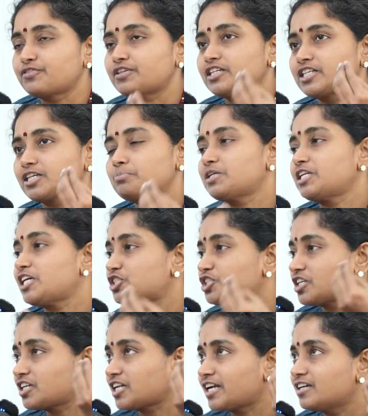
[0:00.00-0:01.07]

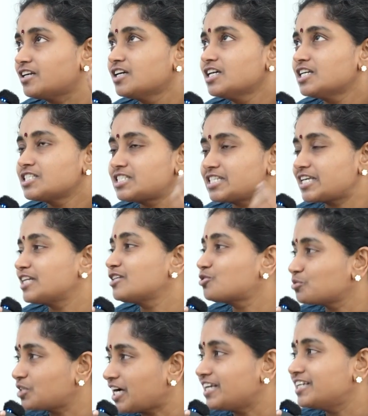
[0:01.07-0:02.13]
determination and sticking
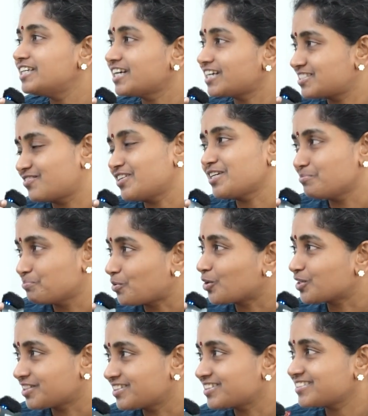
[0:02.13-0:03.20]
to the idea is very
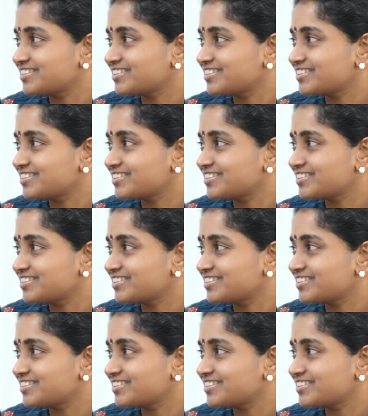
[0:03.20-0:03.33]
important.